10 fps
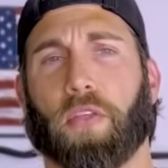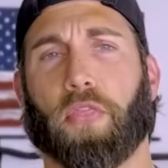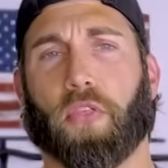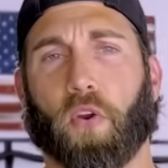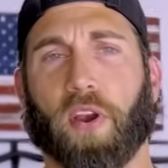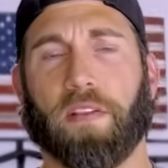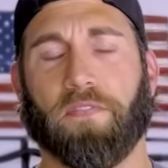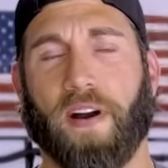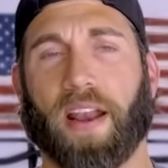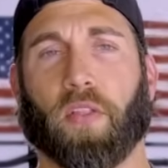third and
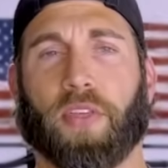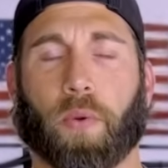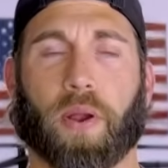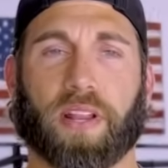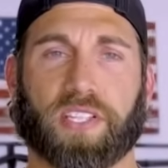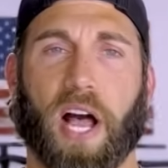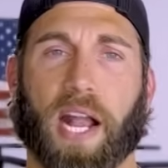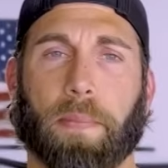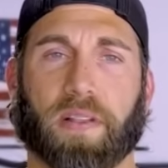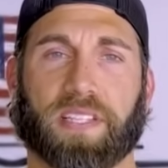final thing we're gonna
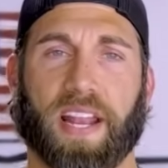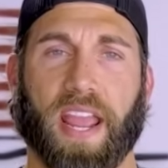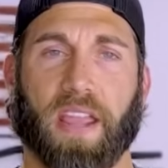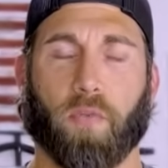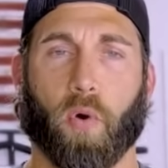talk about today